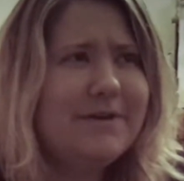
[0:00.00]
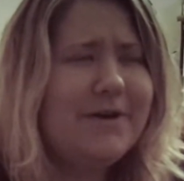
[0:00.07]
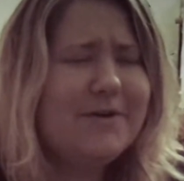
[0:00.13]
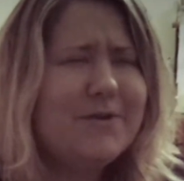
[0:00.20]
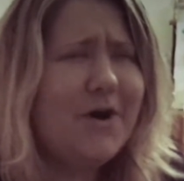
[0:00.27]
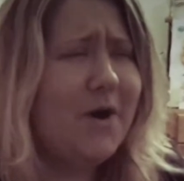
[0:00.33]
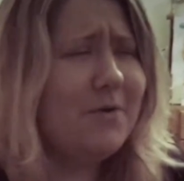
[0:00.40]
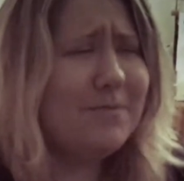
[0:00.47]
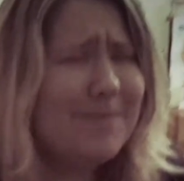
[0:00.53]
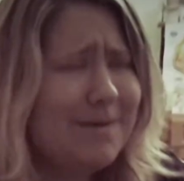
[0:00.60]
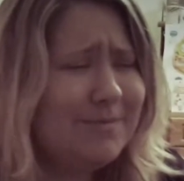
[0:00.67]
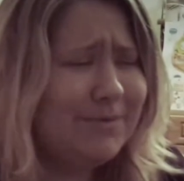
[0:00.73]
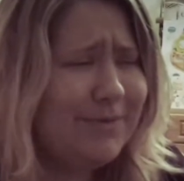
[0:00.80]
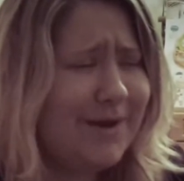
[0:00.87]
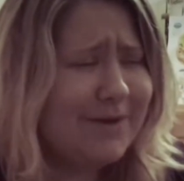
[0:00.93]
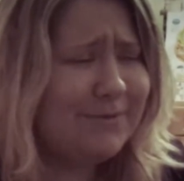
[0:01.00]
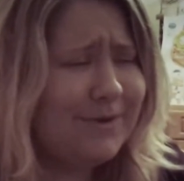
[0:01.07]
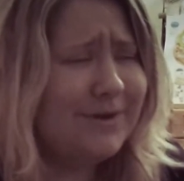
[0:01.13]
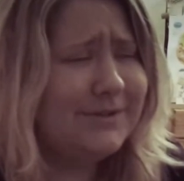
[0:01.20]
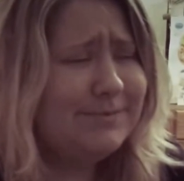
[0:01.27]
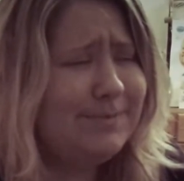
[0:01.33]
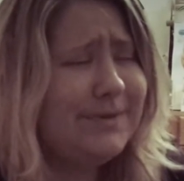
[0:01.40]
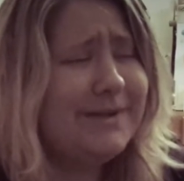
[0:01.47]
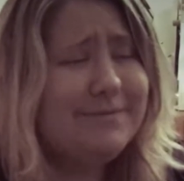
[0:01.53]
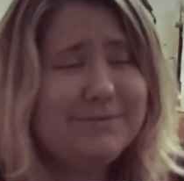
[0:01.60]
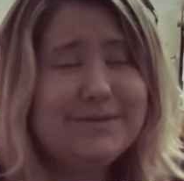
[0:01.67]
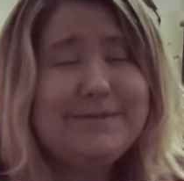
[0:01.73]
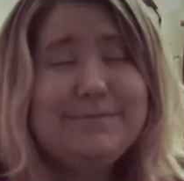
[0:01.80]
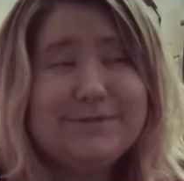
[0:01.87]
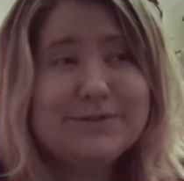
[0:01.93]
I can't remember where it was, but it
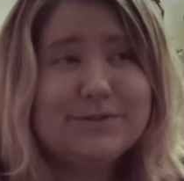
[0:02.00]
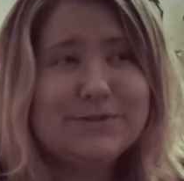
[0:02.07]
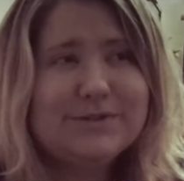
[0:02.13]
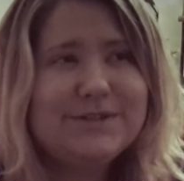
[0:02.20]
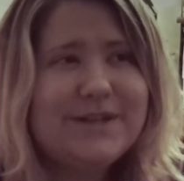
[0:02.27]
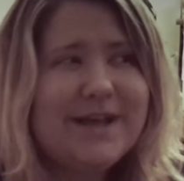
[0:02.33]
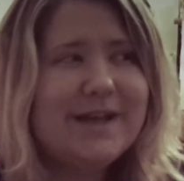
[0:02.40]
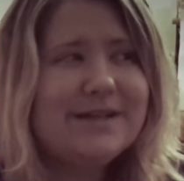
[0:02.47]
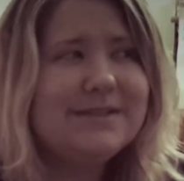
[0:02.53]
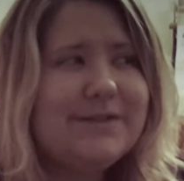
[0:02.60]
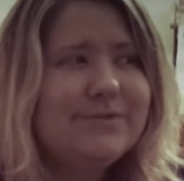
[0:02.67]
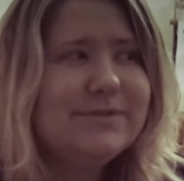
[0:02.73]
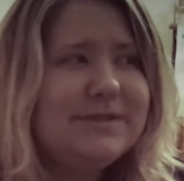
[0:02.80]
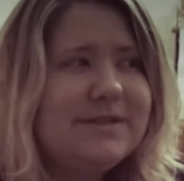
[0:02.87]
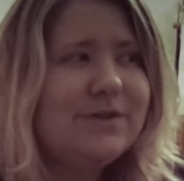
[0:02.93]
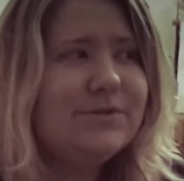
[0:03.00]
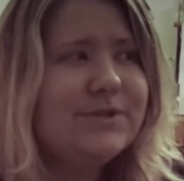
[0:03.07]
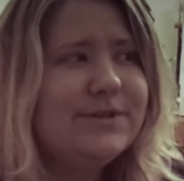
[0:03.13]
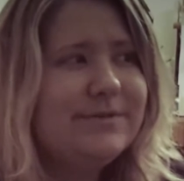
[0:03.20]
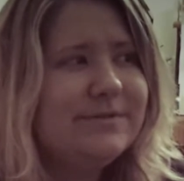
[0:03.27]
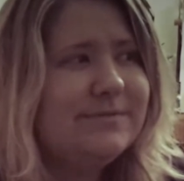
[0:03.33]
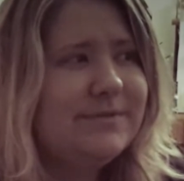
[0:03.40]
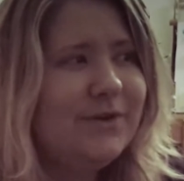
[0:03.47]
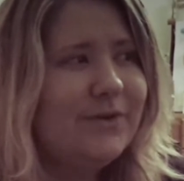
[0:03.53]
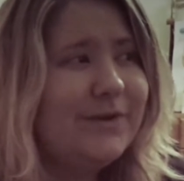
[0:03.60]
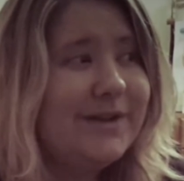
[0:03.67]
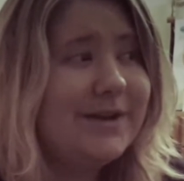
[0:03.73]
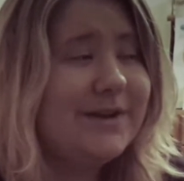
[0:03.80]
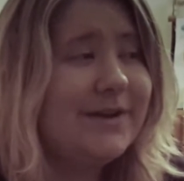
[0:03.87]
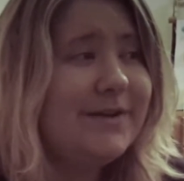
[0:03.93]
was good, yeah. So I do,
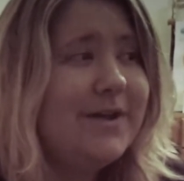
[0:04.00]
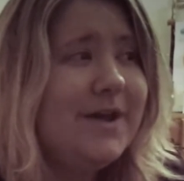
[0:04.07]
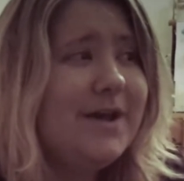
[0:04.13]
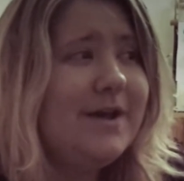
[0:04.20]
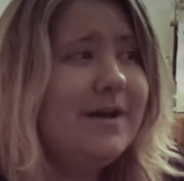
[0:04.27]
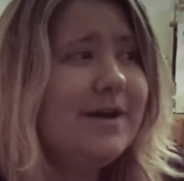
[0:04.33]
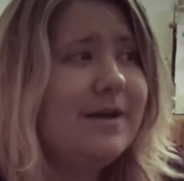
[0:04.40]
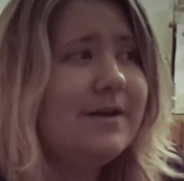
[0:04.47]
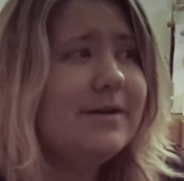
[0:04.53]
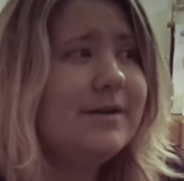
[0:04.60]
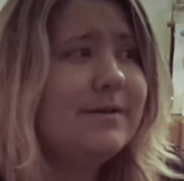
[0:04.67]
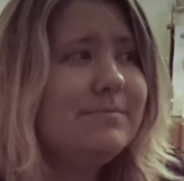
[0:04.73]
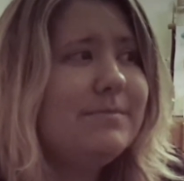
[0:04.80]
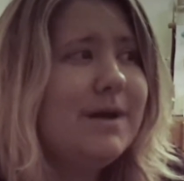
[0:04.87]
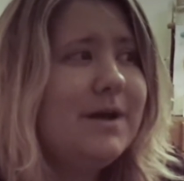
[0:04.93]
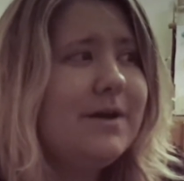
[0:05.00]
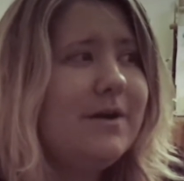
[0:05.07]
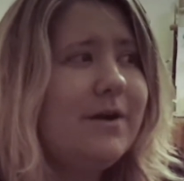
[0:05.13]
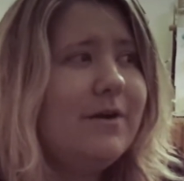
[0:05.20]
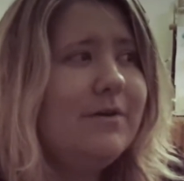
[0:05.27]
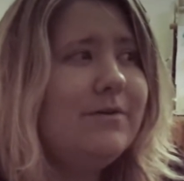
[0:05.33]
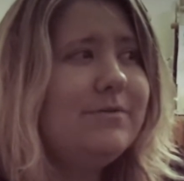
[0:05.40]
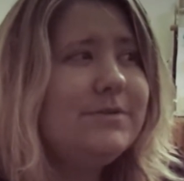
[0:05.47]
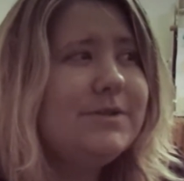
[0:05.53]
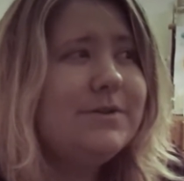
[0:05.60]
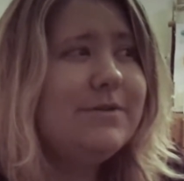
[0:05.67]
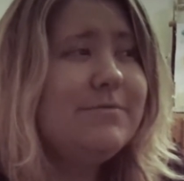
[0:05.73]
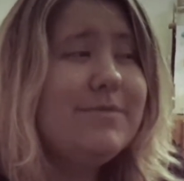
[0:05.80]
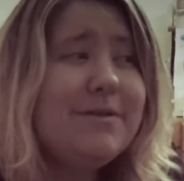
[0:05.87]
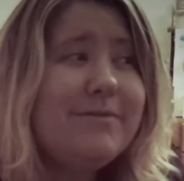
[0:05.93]
like, I don't
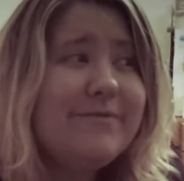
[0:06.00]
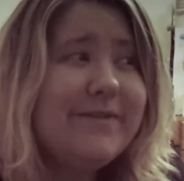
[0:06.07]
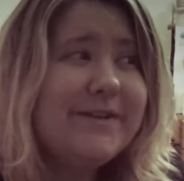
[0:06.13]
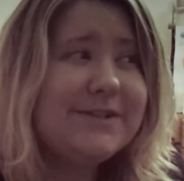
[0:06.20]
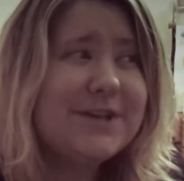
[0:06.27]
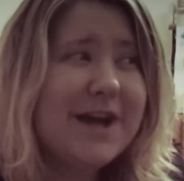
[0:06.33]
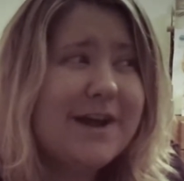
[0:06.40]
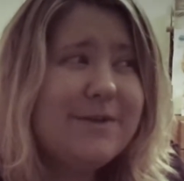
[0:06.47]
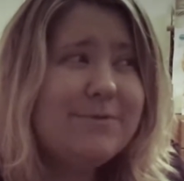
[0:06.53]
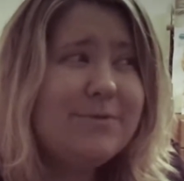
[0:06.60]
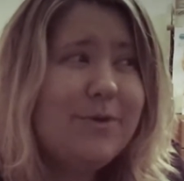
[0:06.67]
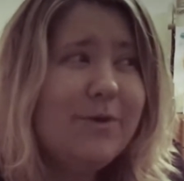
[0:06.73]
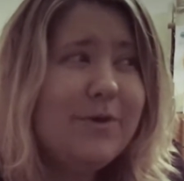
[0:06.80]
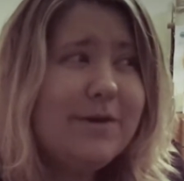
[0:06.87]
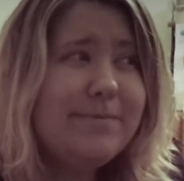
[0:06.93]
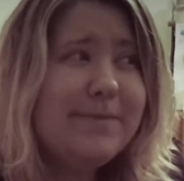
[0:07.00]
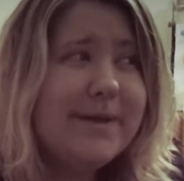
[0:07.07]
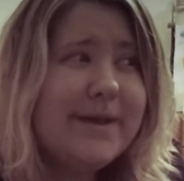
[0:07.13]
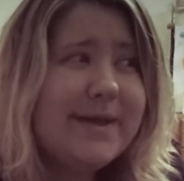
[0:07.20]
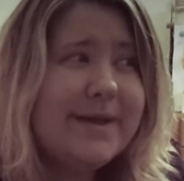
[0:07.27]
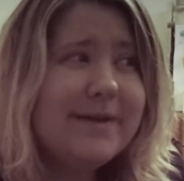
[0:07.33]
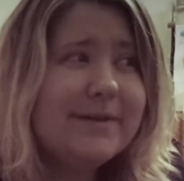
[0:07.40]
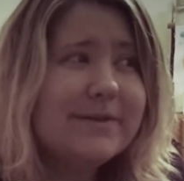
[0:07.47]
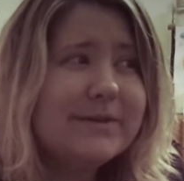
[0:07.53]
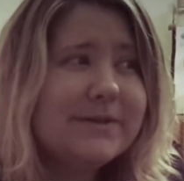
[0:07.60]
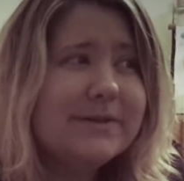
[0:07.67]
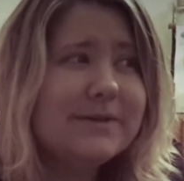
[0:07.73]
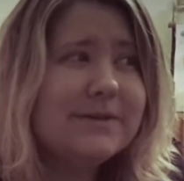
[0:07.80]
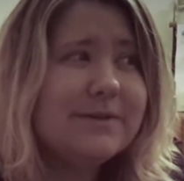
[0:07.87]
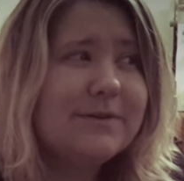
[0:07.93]
know, well, I veg out quite a bit,
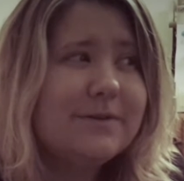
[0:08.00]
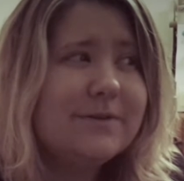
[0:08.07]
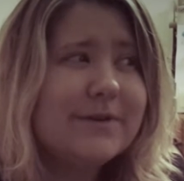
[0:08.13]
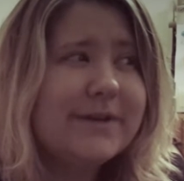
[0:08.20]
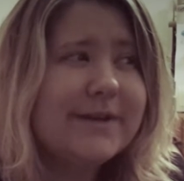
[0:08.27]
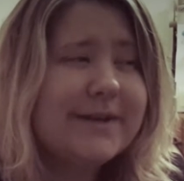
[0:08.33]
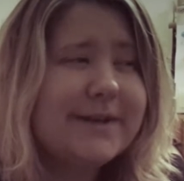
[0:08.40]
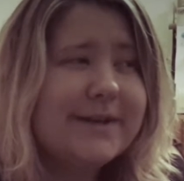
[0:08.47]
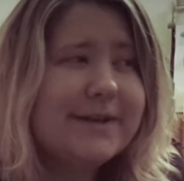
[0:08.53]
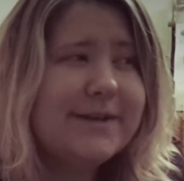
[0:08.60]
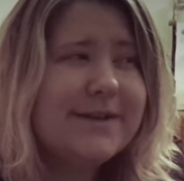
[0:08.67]
and like,